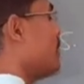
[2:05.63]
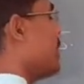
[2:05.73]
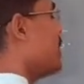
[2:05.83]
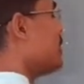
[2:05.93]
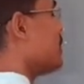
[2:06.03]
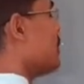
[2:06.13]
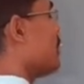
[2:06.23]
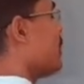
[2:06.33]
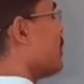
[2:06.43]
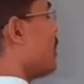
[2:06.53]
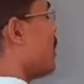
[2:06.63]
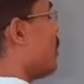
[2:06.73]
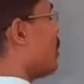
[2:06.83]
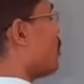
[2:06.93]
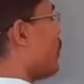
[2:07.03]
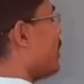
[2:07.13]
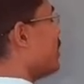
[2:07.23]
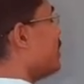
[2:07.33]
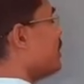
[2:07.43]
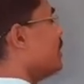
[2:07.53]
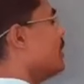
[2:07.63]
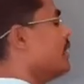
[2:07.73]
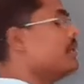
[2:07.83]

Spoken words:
That is 20.